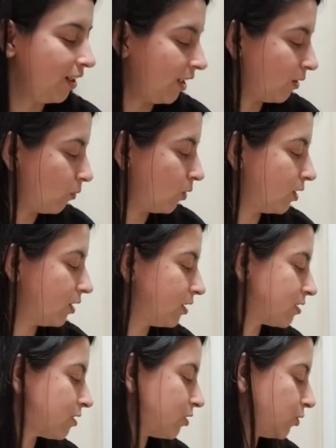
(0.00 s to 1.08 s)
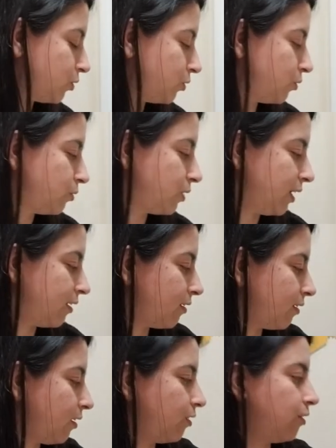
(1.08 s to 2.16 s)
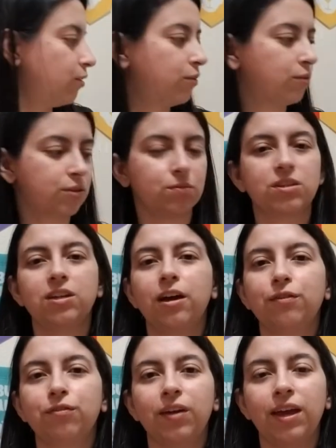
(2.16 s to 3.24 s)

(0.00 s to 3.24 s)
It was to get, you know, some stuff.